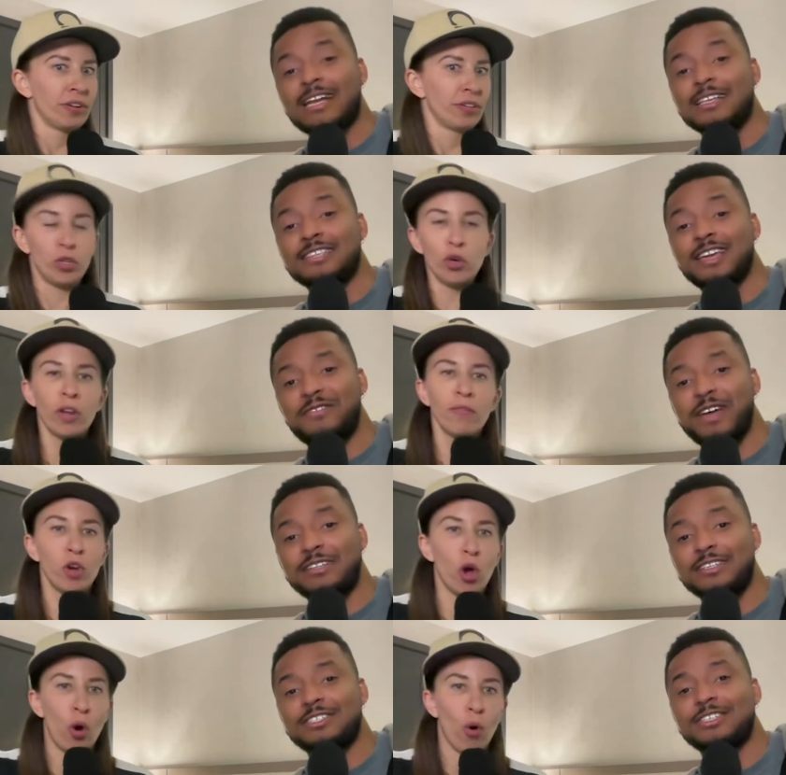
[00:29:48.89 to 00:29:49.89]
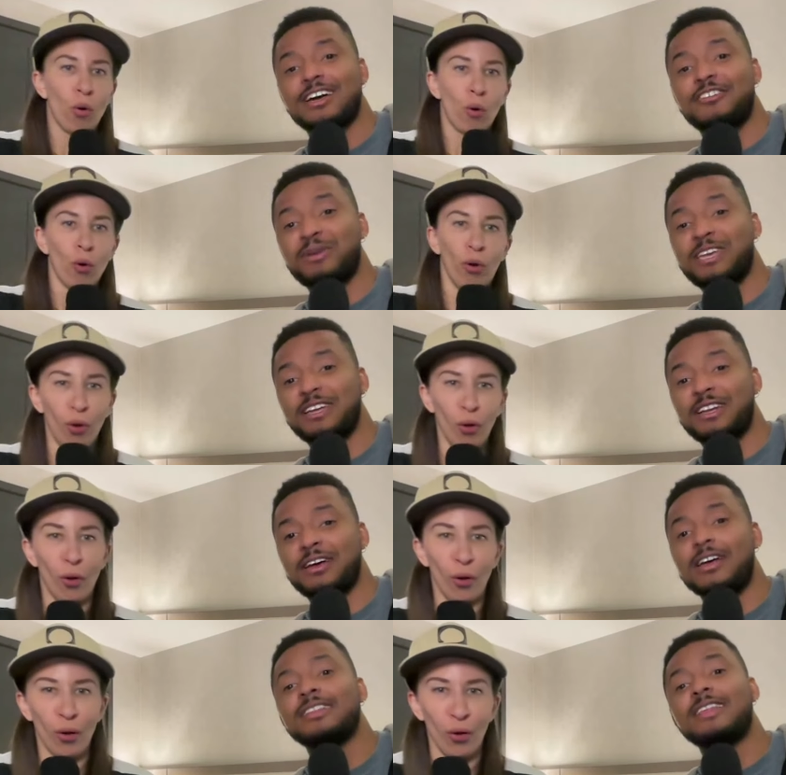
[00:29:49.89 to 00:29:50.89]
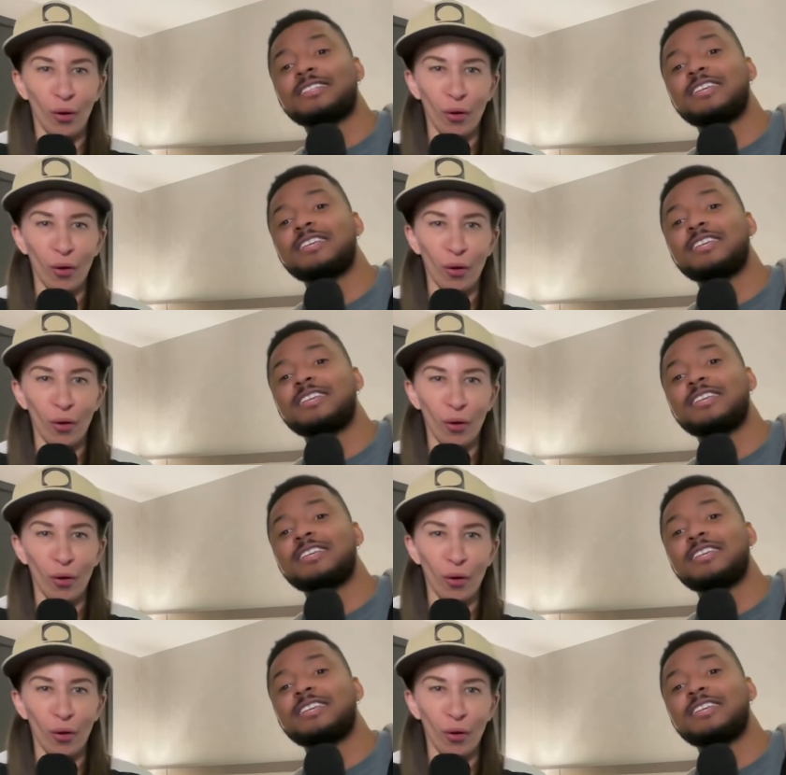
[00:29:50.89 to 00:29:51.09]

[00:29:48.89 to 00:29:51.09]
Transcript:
Speaker 1: is you don't even know of being in it. That's the